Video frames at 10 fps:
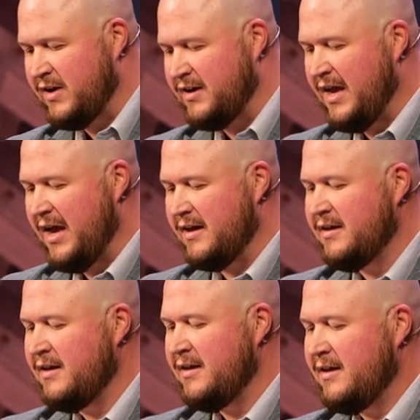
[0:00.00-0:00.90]
and
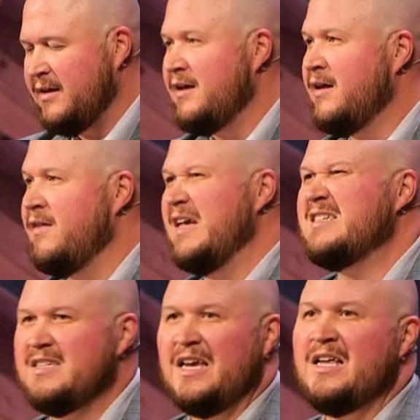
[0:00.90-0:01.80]
yet they
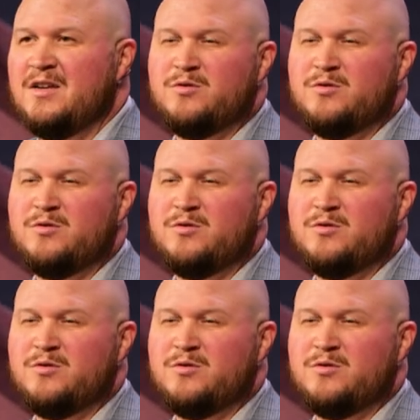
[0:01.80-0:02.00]
sinned.